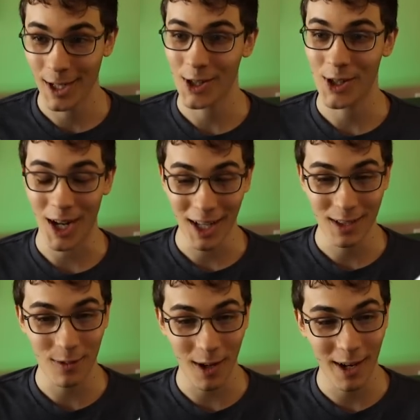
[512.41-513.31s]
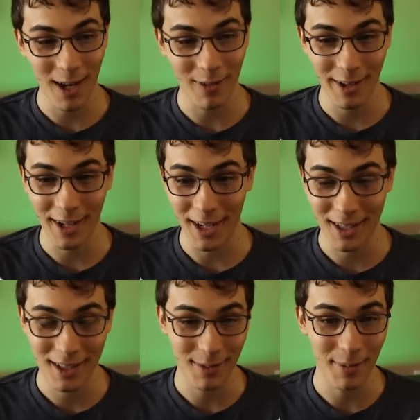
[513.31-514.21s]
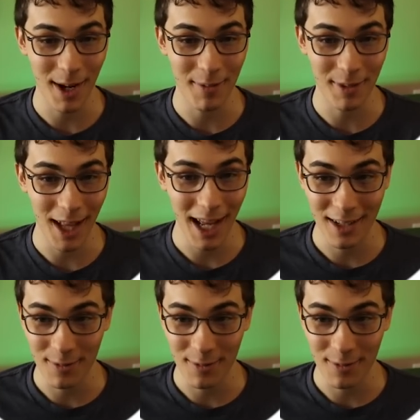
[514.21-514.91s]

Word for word: Shots fired at Redux, but I'm glad